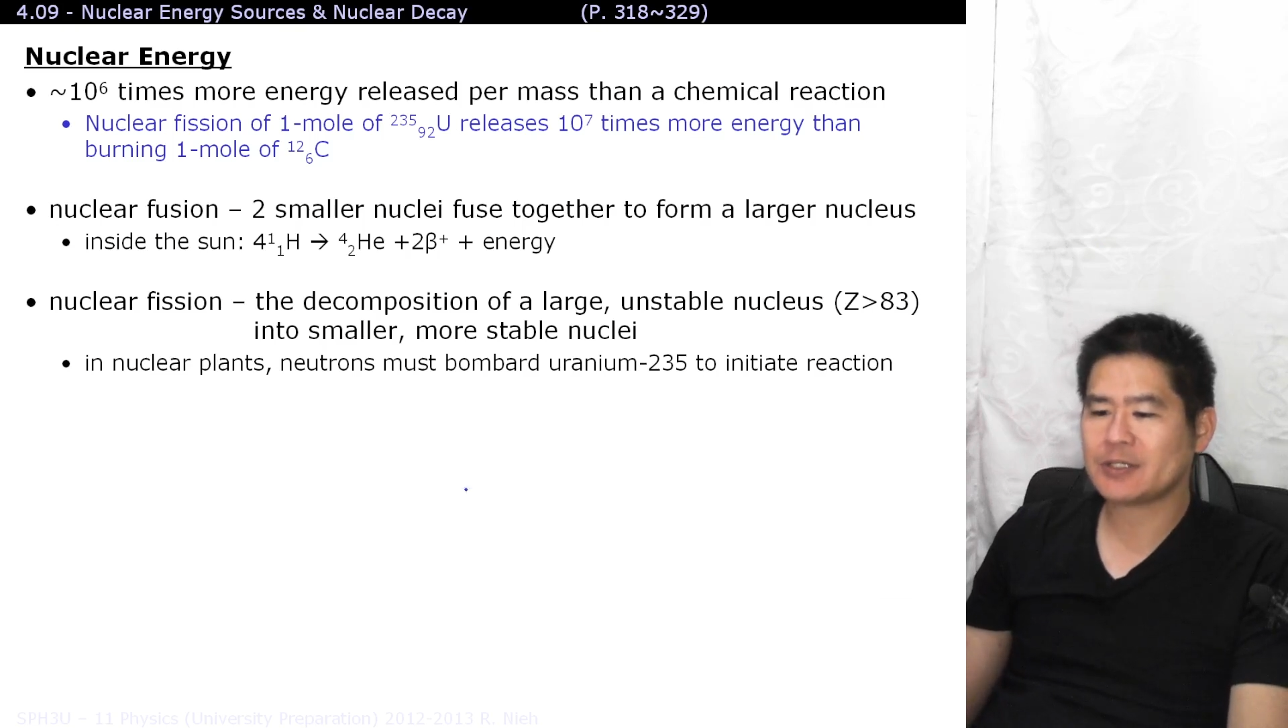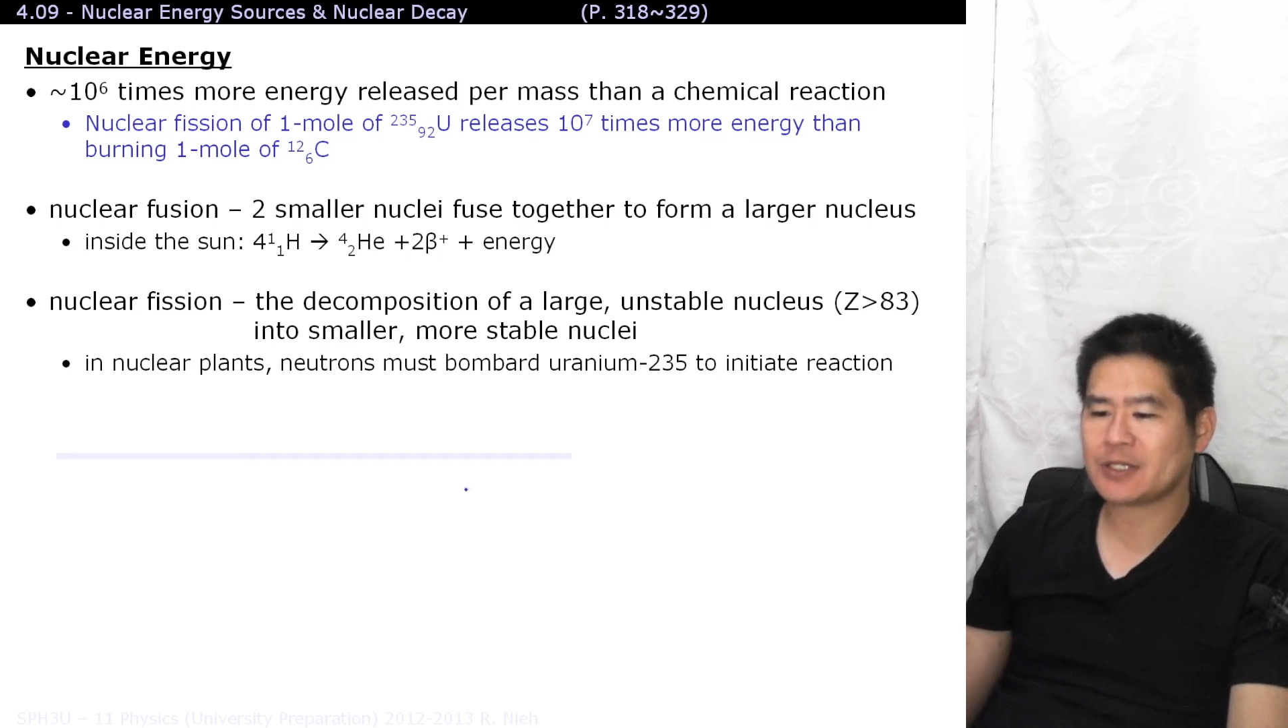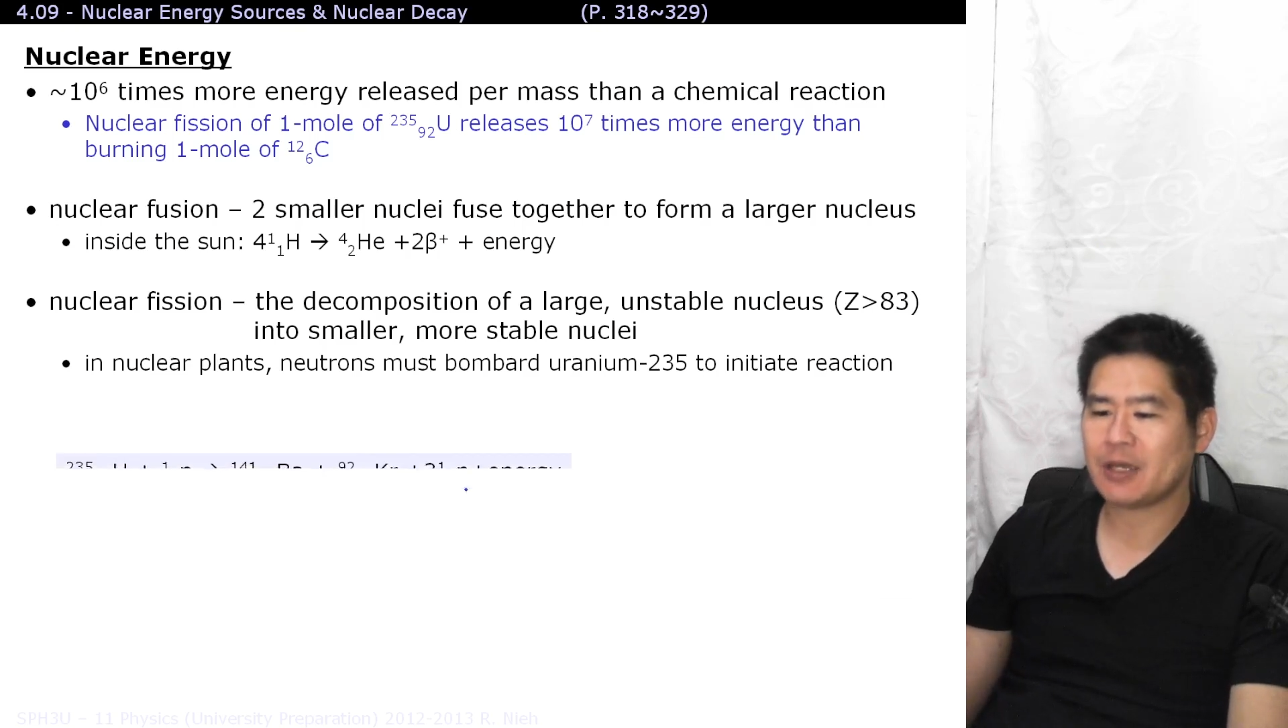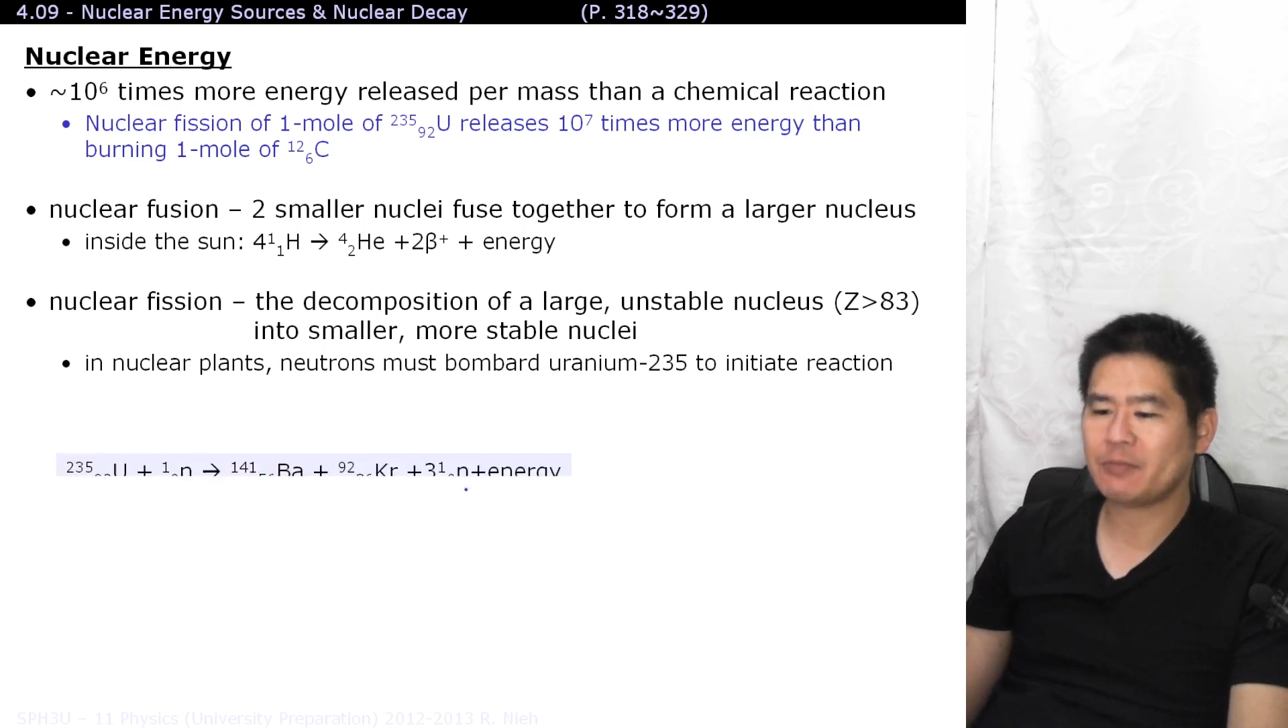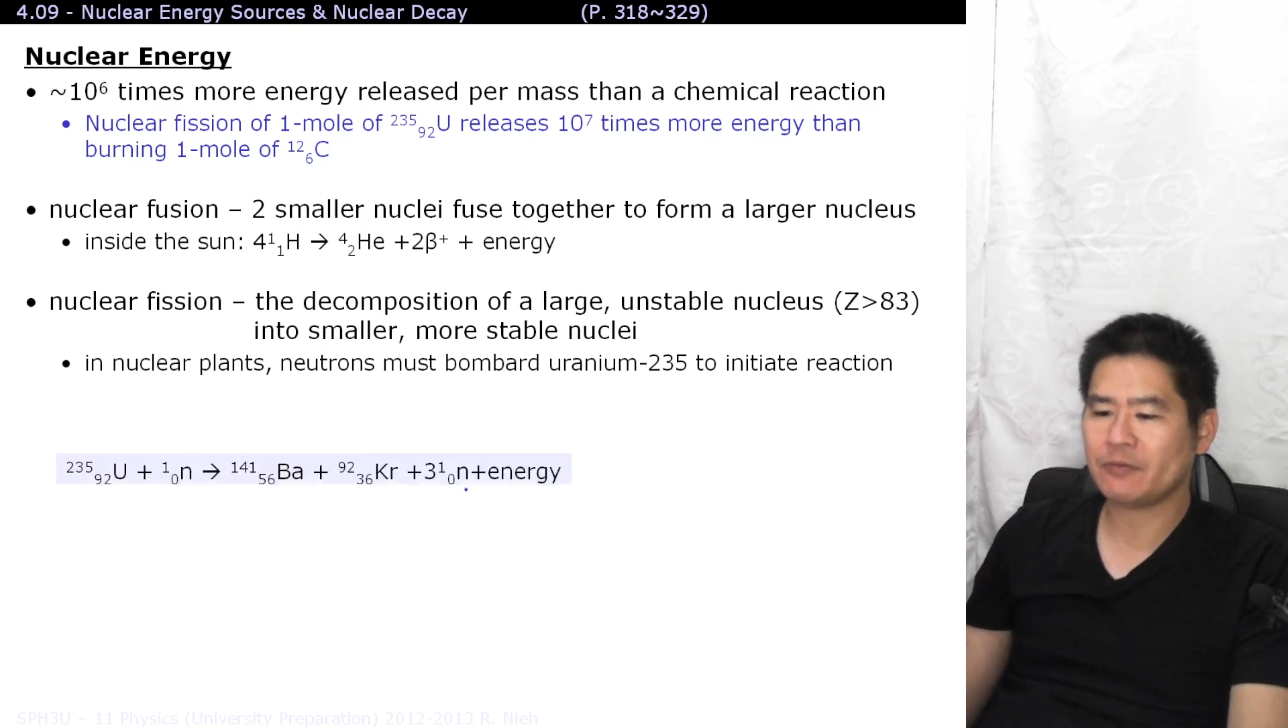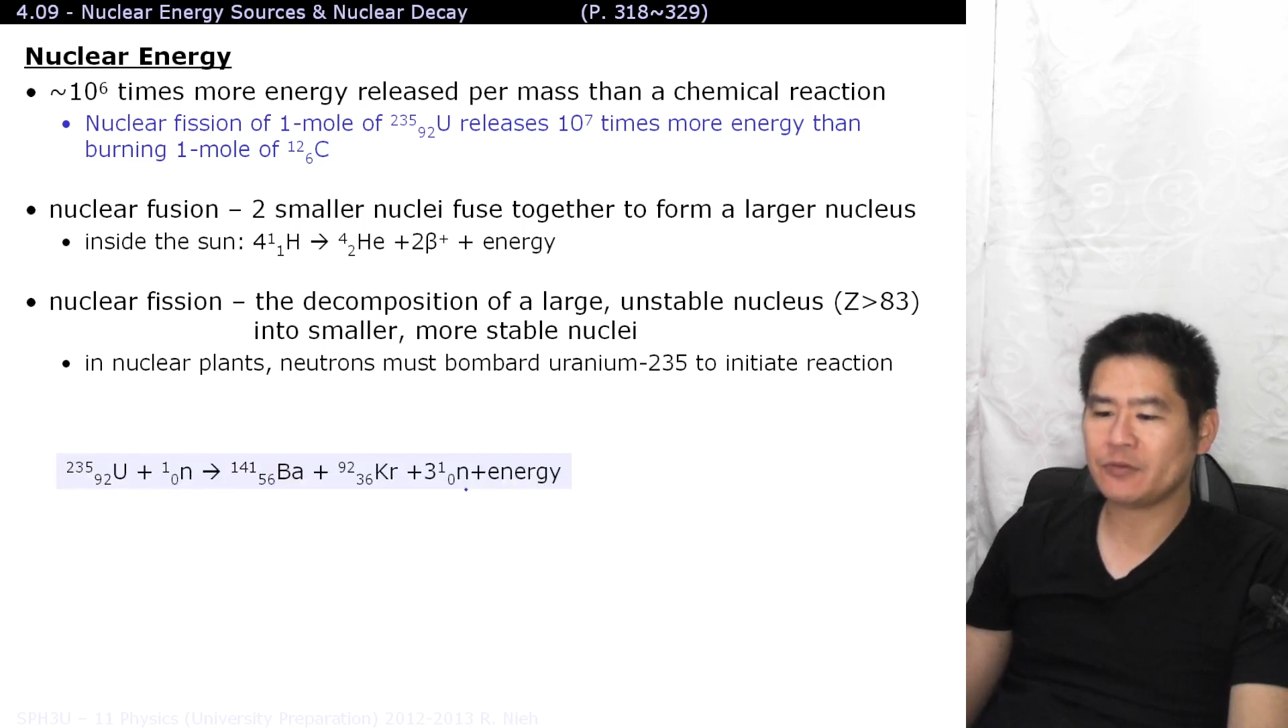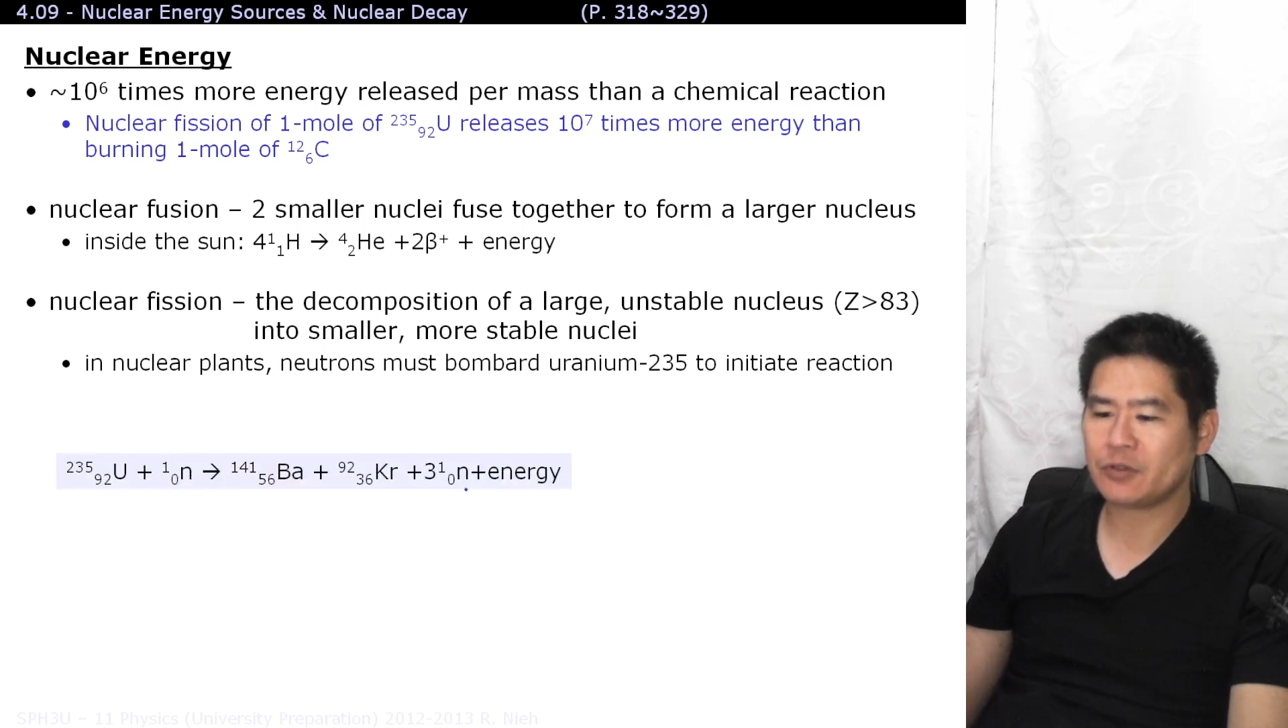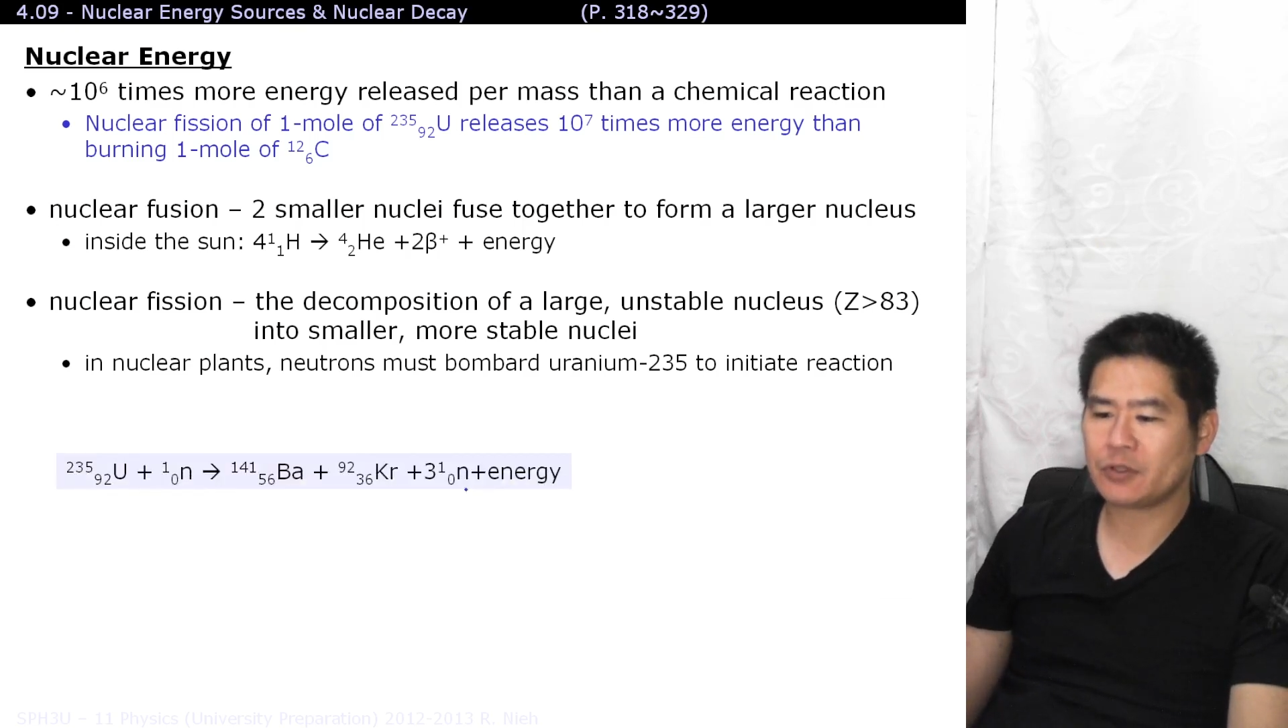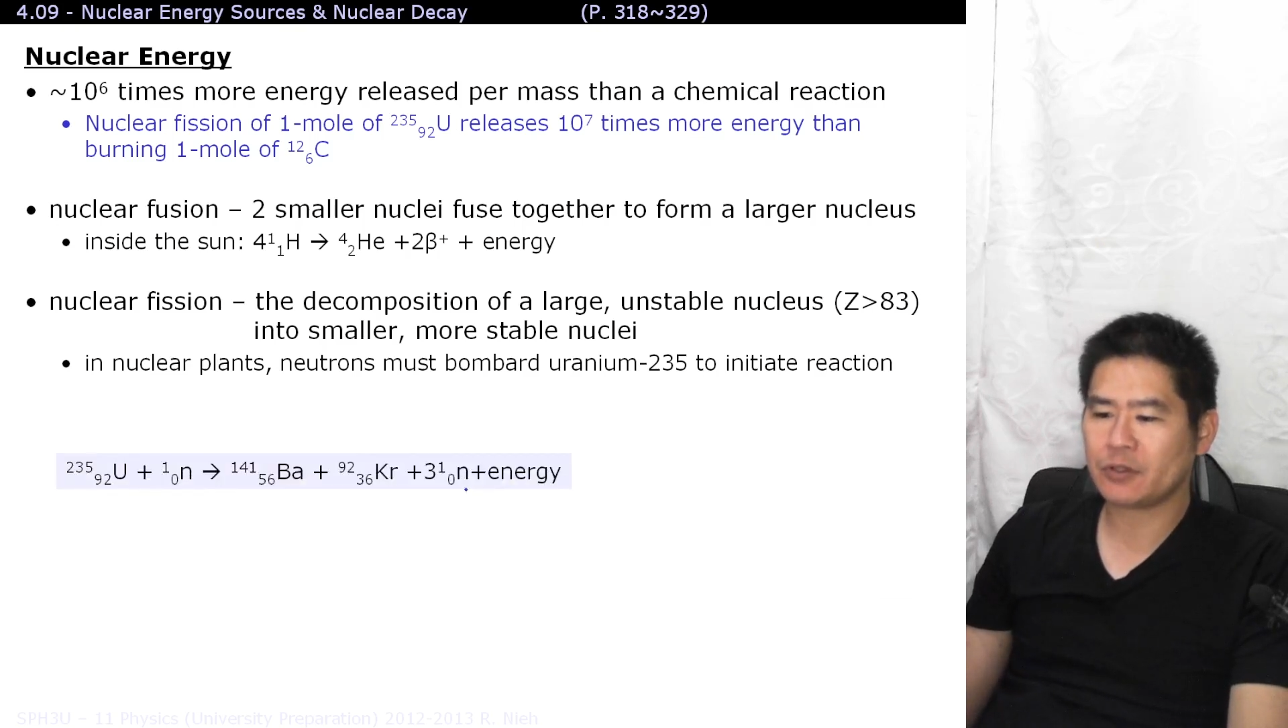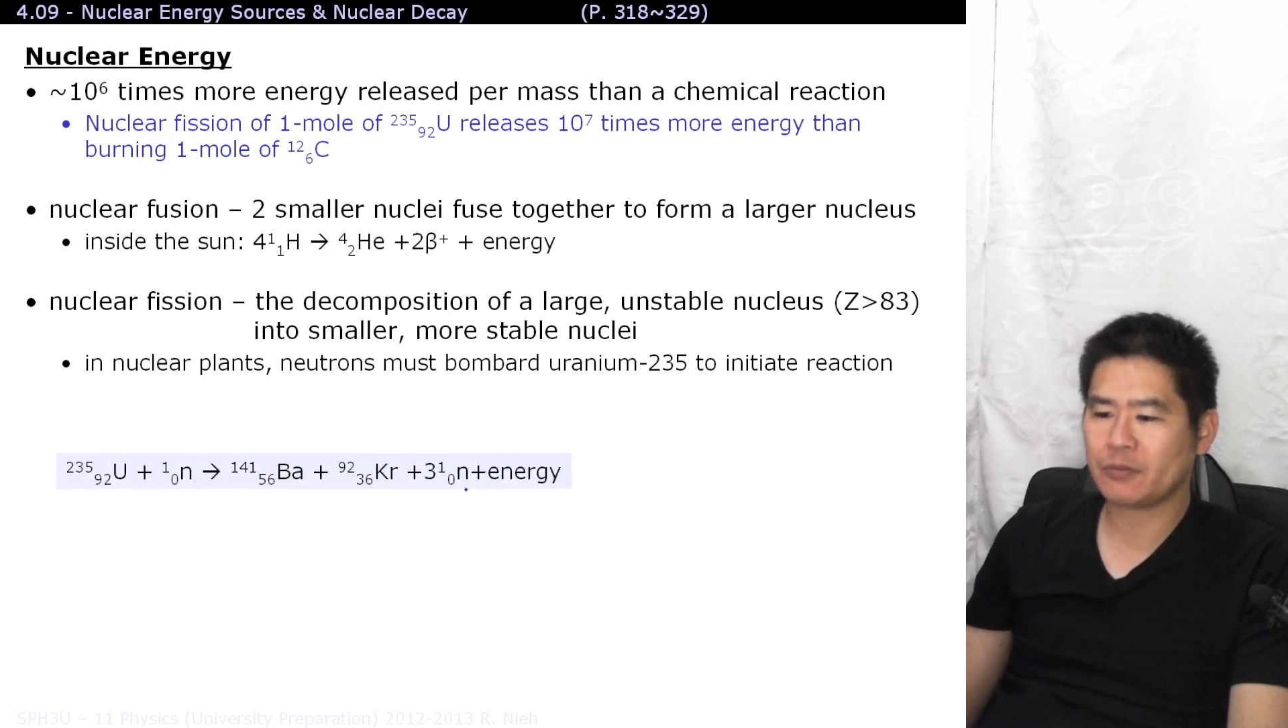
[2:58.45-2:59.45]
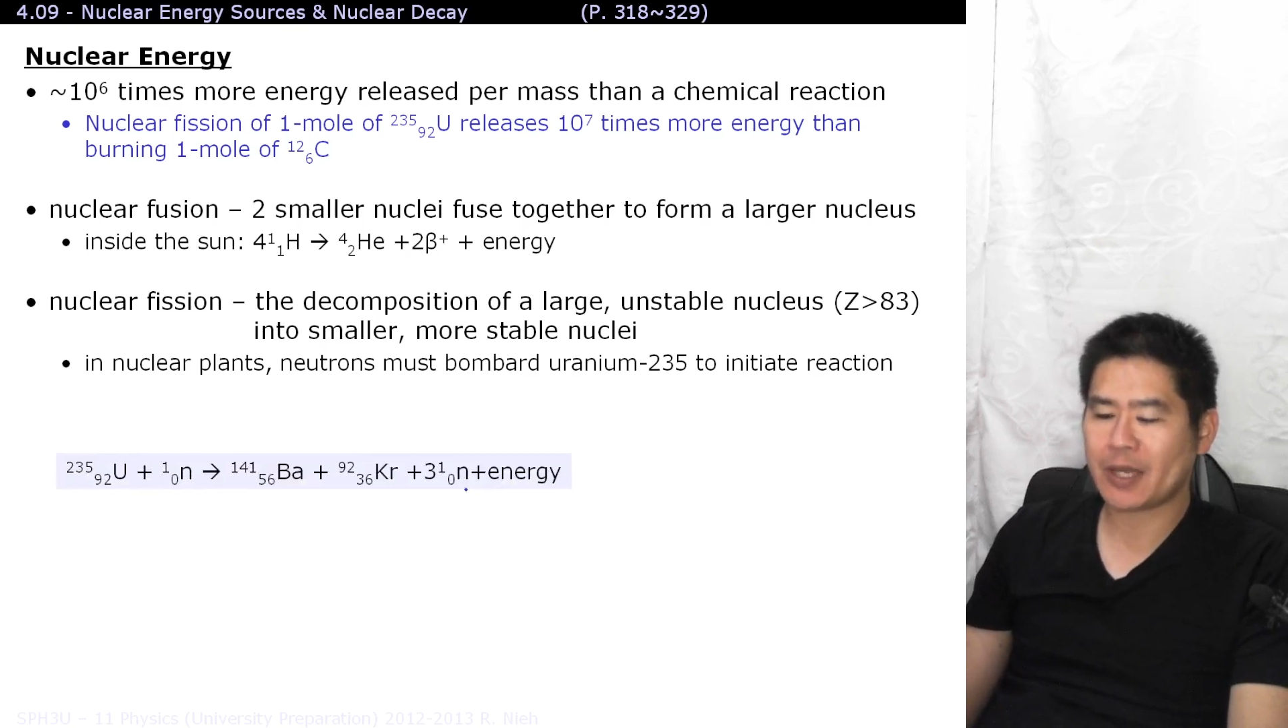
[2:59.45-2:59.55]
type of nuclear